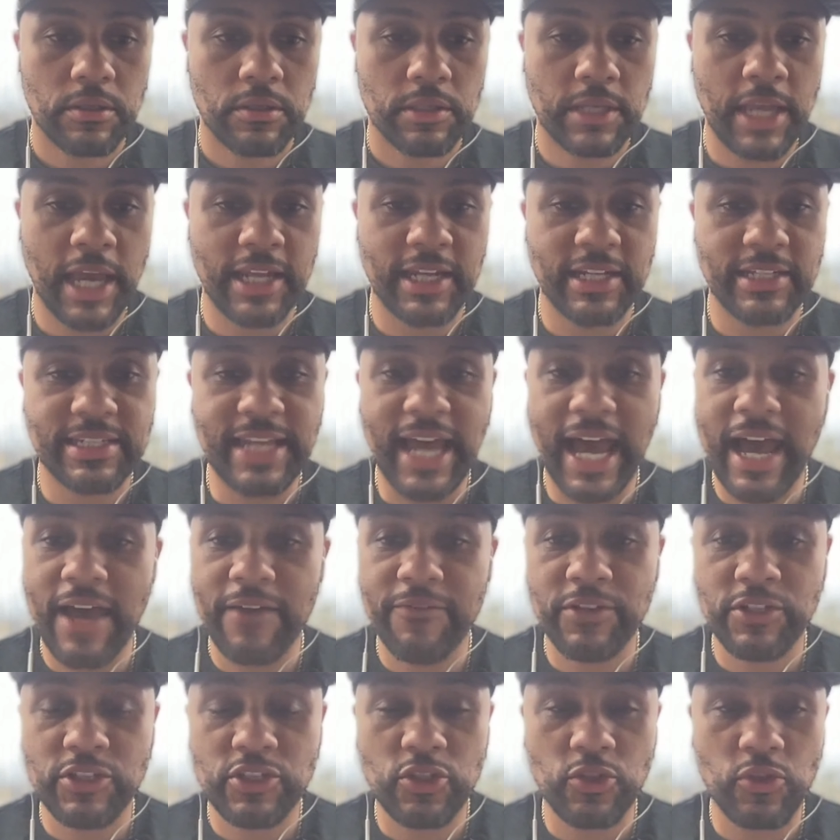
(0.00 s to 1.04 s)
kind of dive
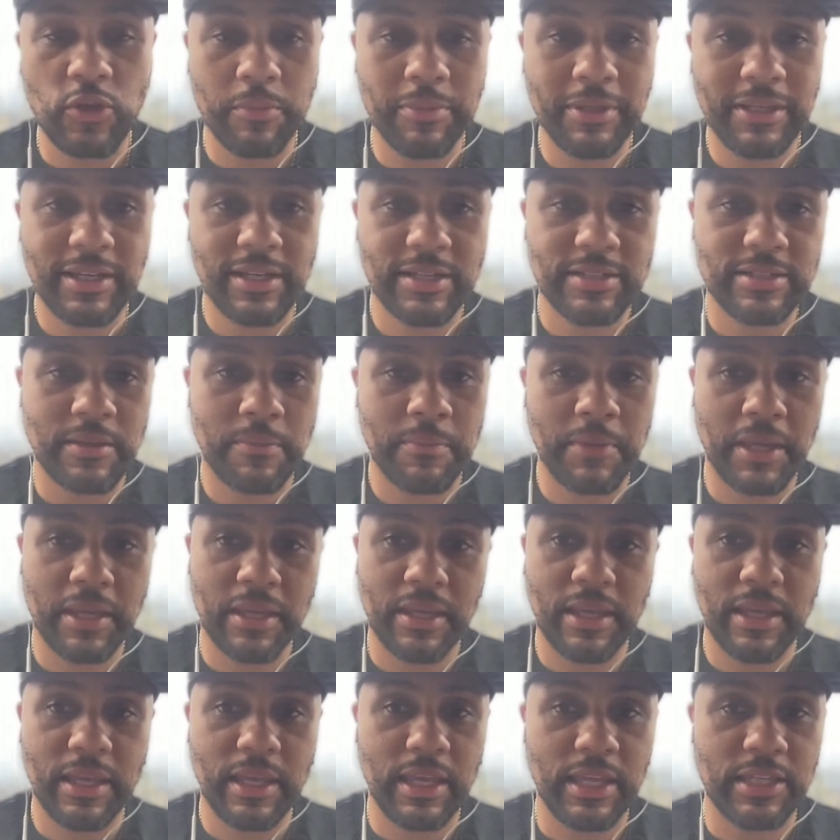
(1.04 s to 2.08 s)
into it, because I mean
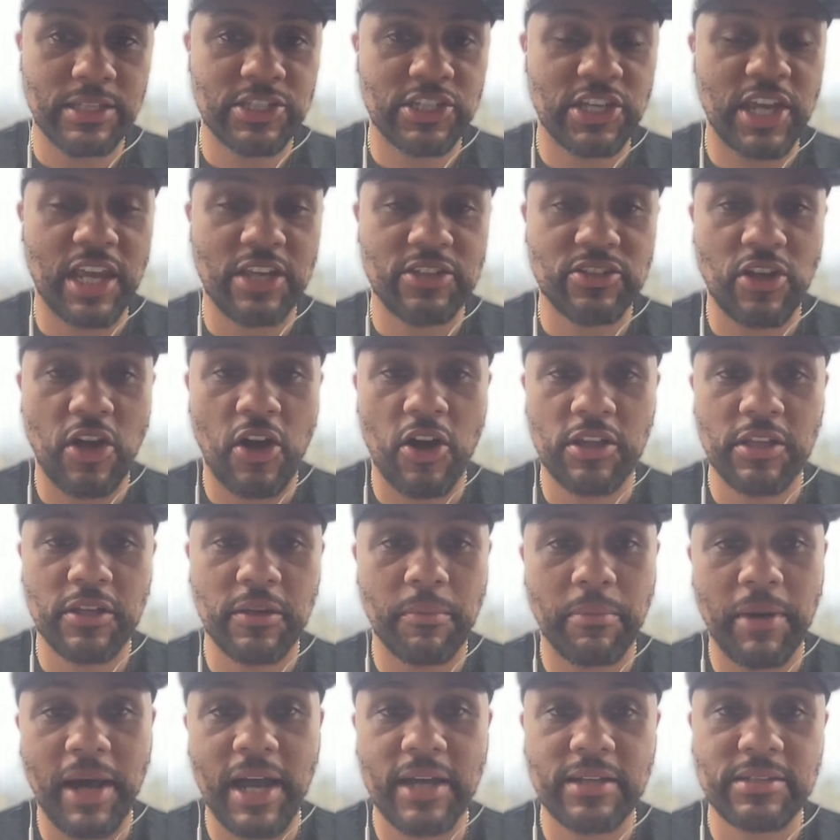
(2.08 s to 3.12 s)
it, it checks all of the
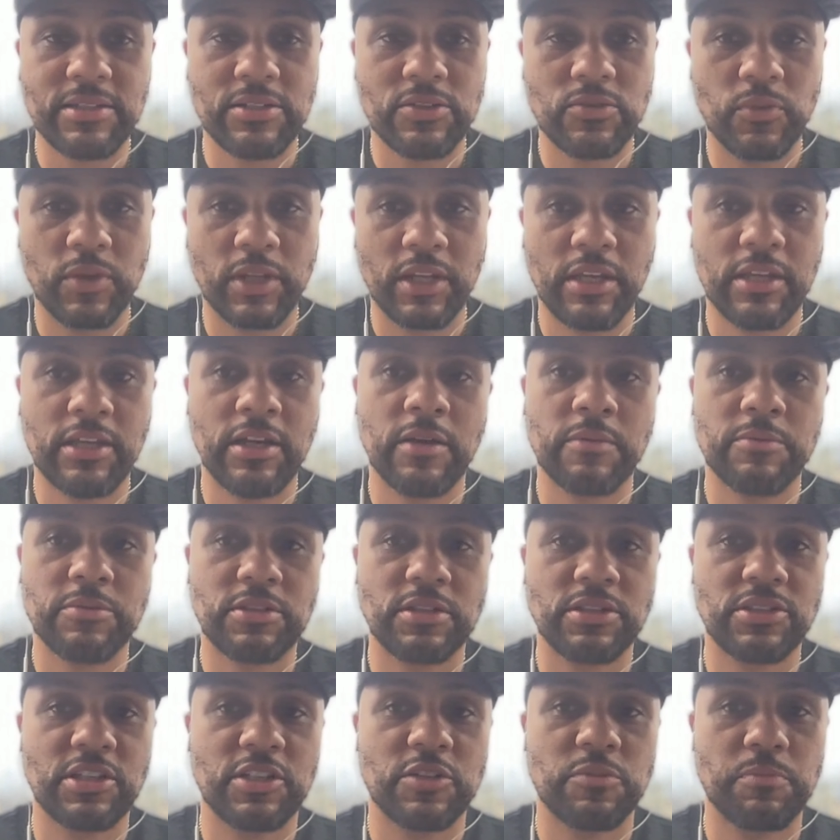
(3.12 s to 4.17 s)
boxes when it comes to
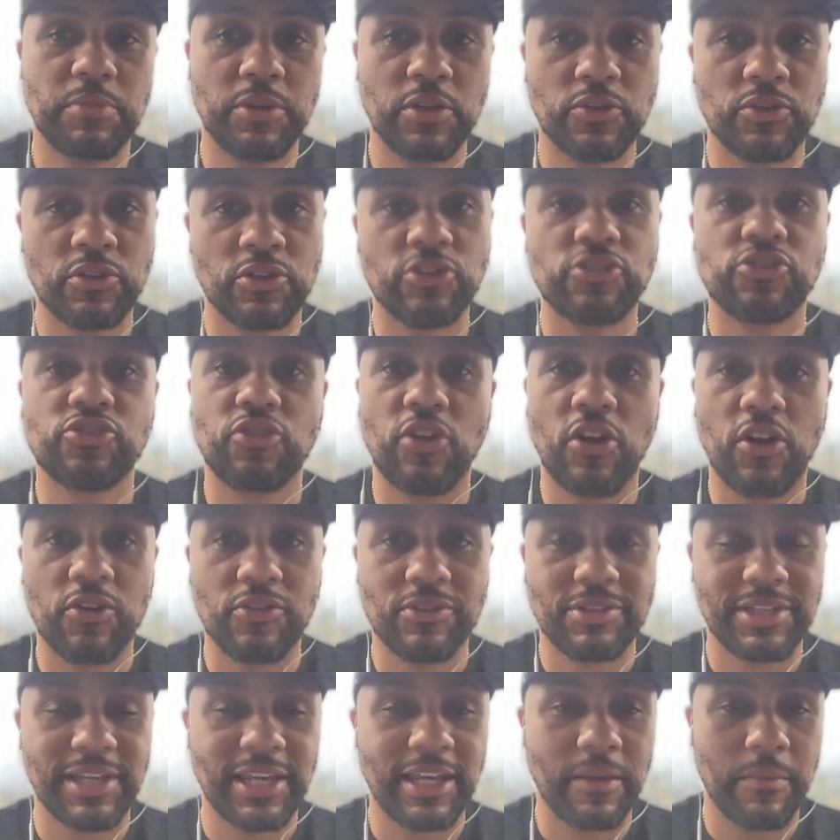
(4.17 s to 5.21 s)
just building a strong
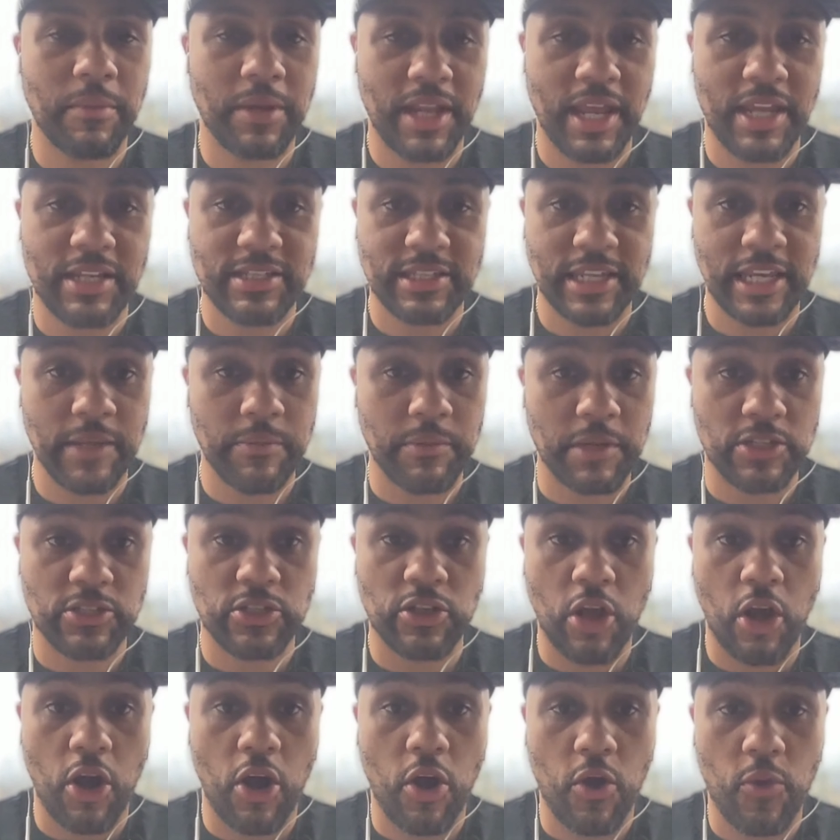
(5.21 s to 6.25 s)
team. And that team doesn't
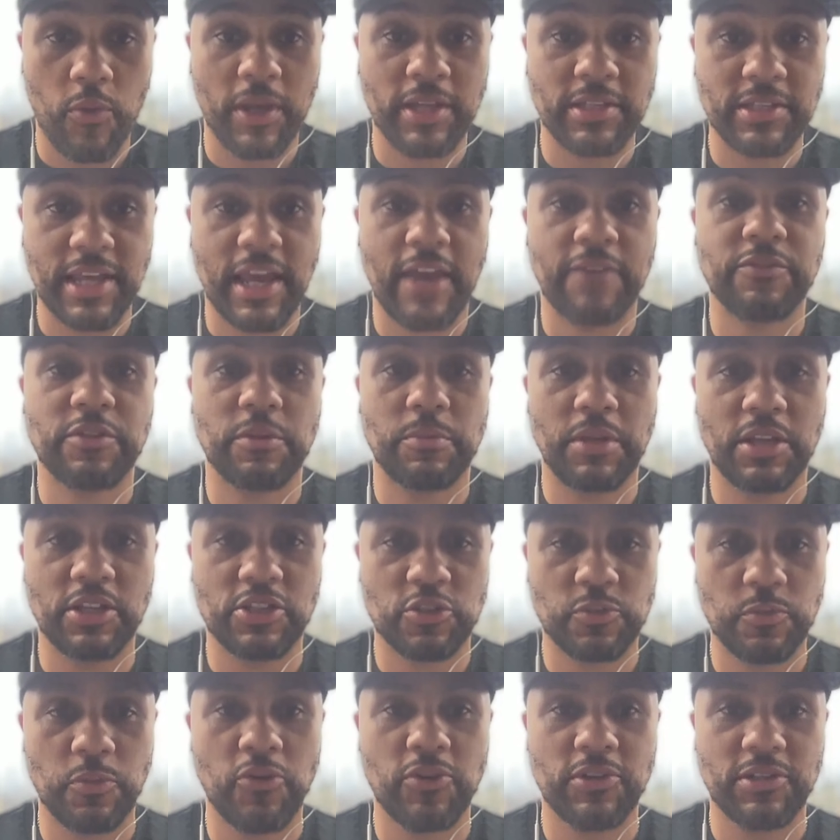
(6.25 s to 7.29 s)
always have to be a
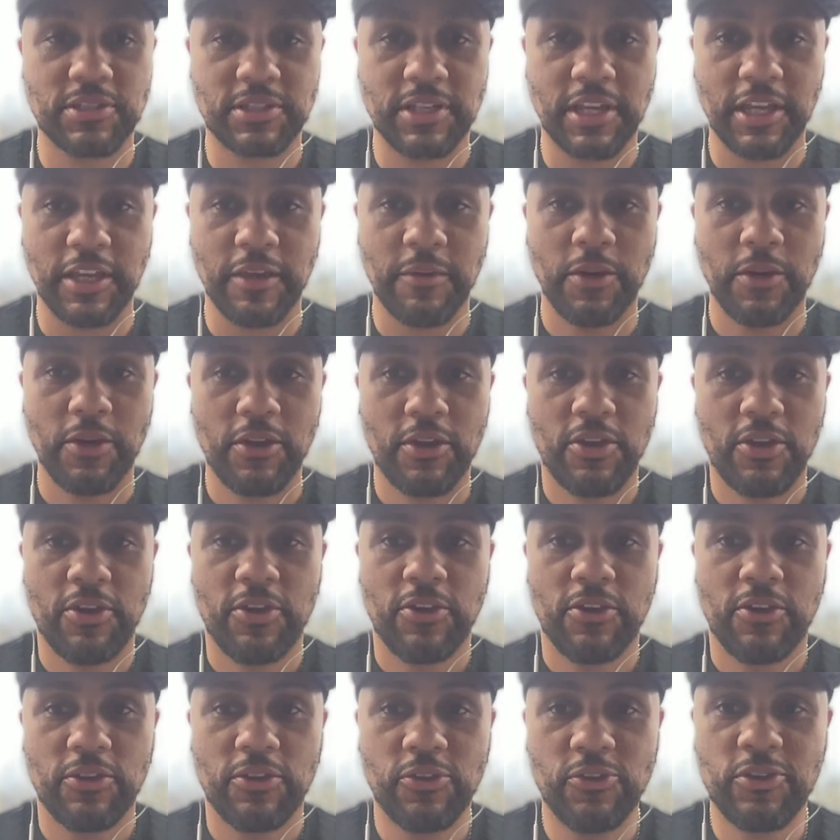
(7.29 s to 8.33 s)
sports team.
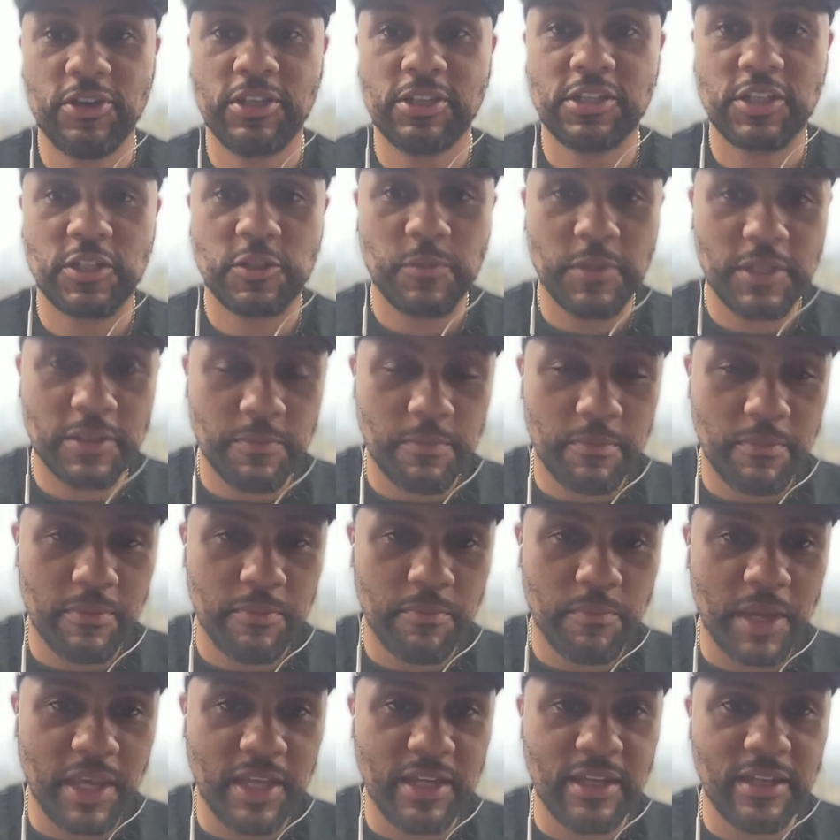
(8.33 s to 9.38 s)
You could just be
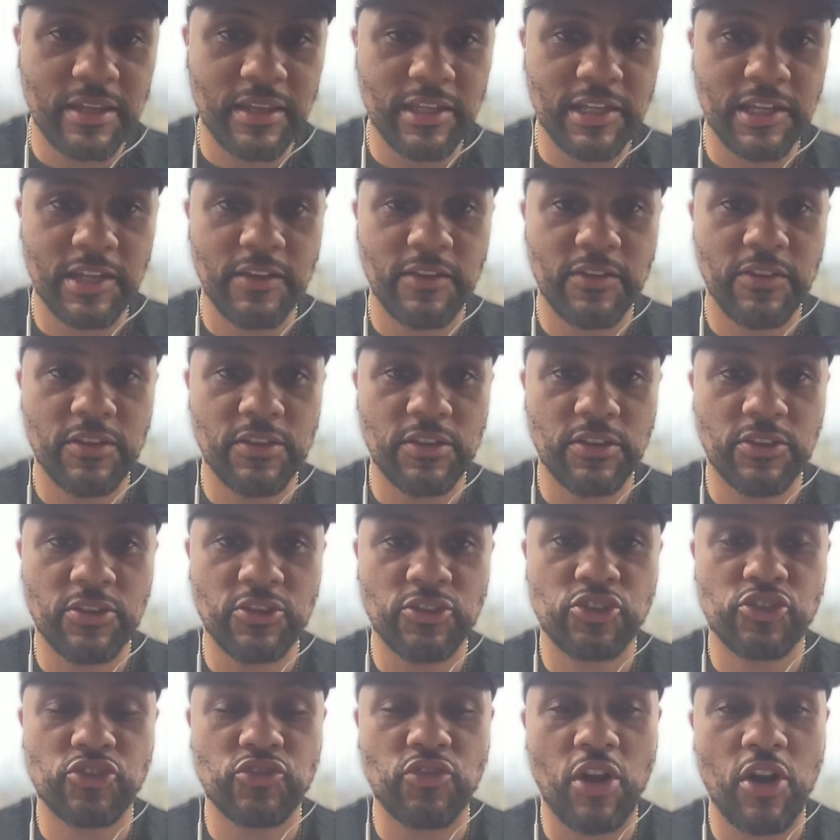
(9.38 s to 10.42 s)
meaning the, the the
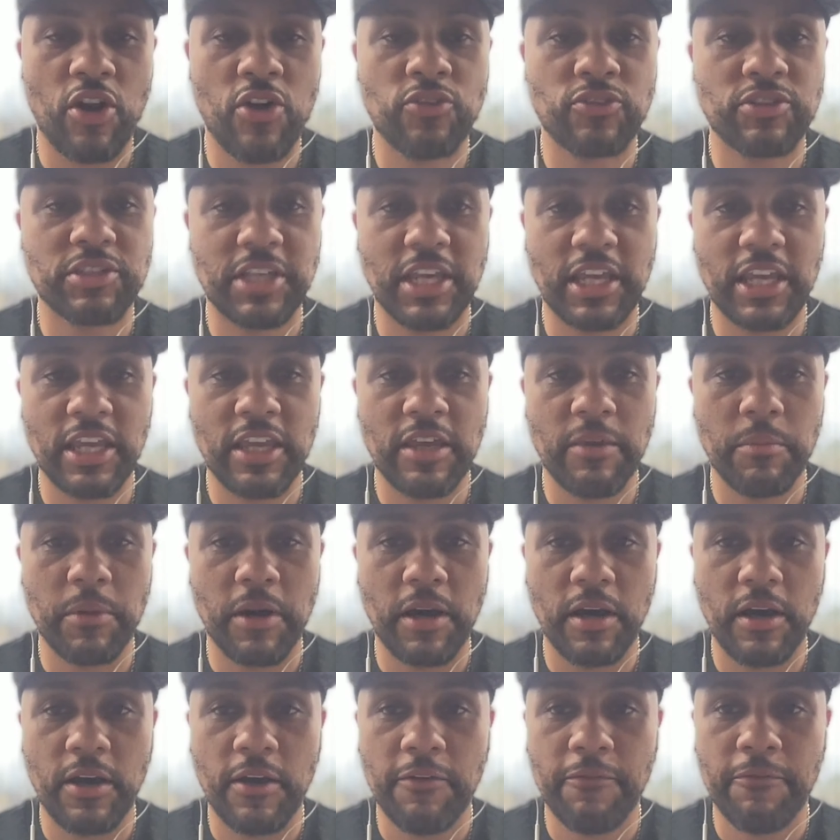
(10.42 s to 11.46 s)
strong team
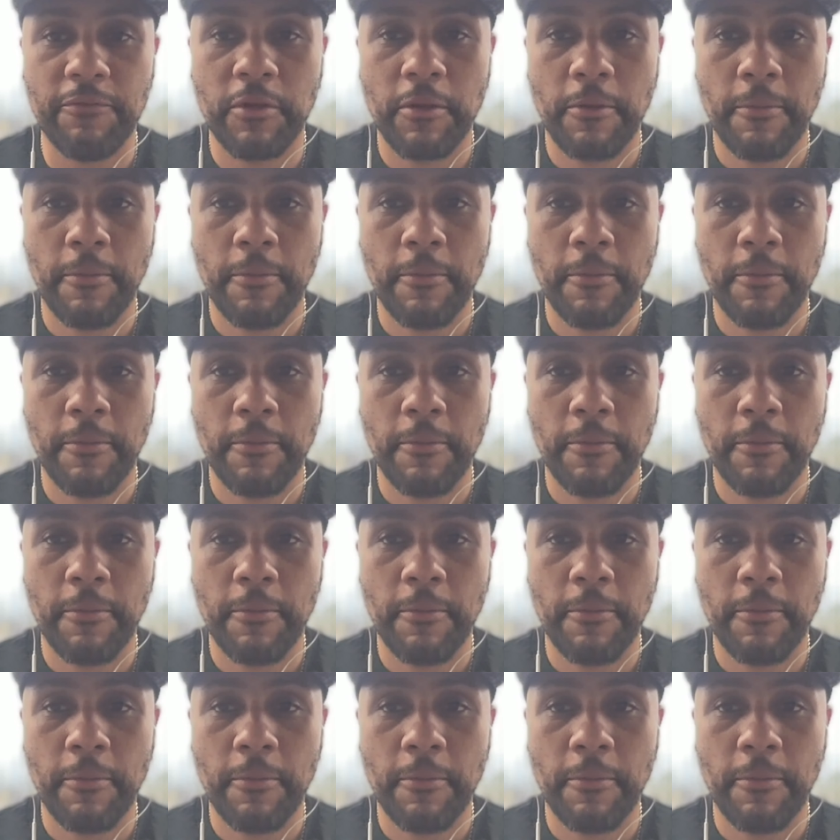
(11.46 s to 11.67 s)
of,